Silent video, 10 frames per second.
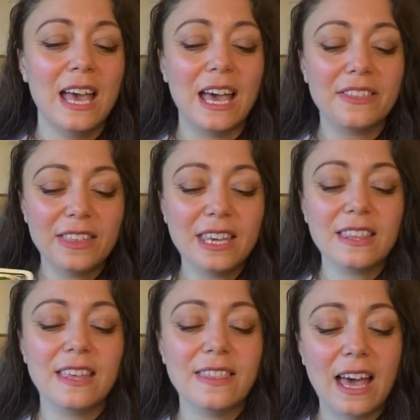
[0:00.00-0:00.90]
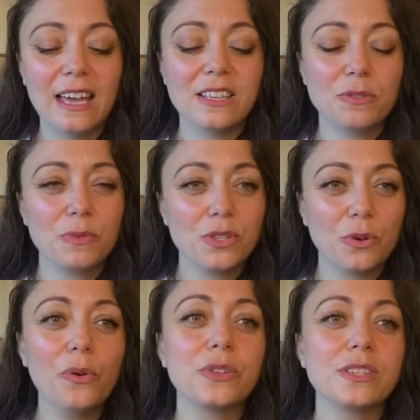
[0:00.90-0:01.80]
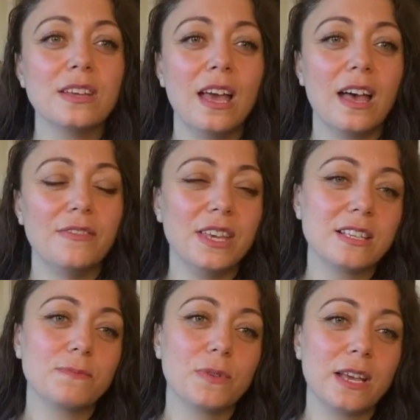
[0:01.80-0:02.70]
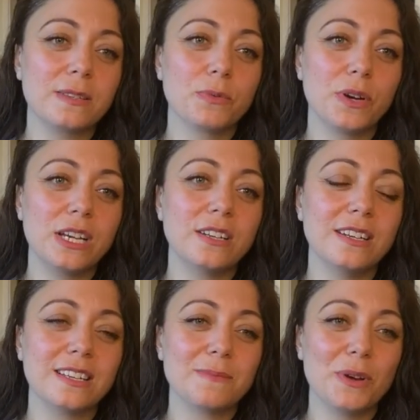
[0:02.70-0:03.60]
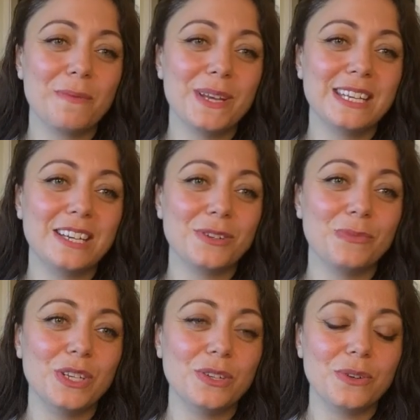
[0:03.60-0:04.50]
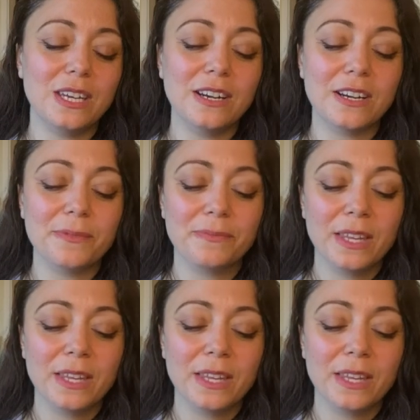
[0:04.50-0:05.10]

I think, and that is a result of the ex exploration and experimentation we do here.